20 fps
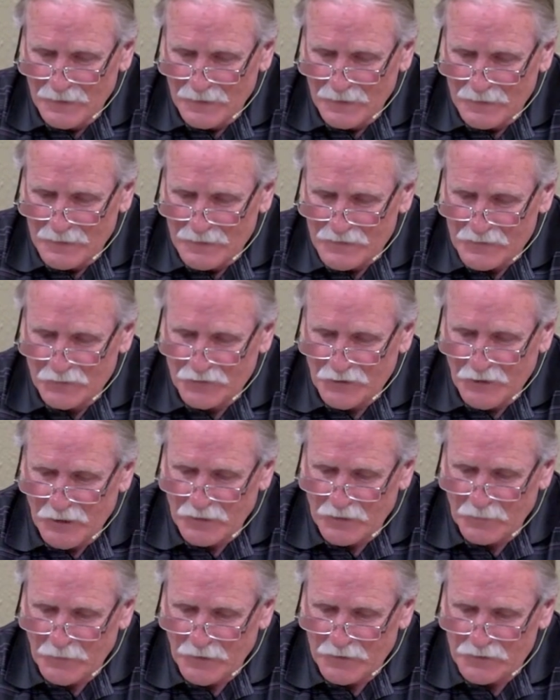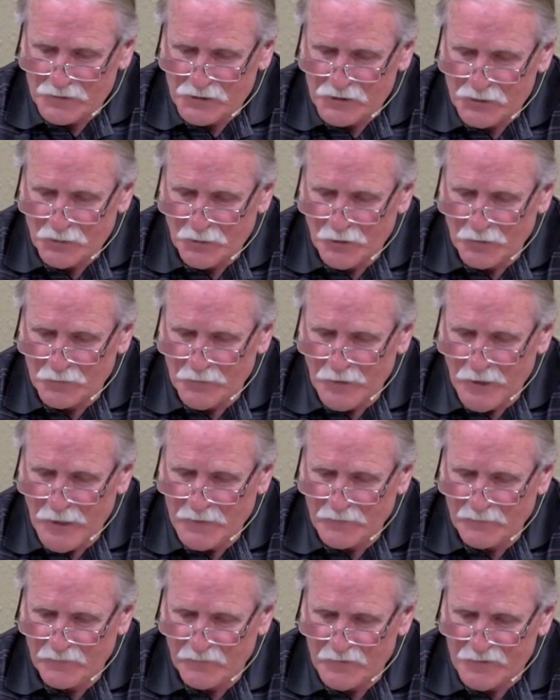So, talk about a short
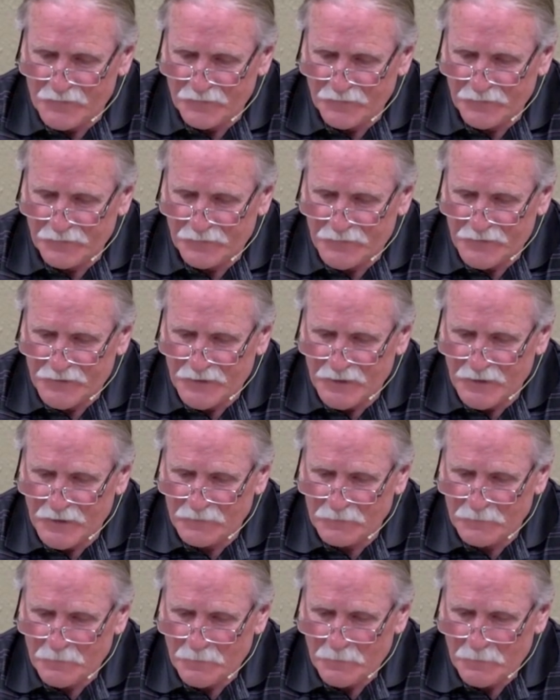reign, verse 15.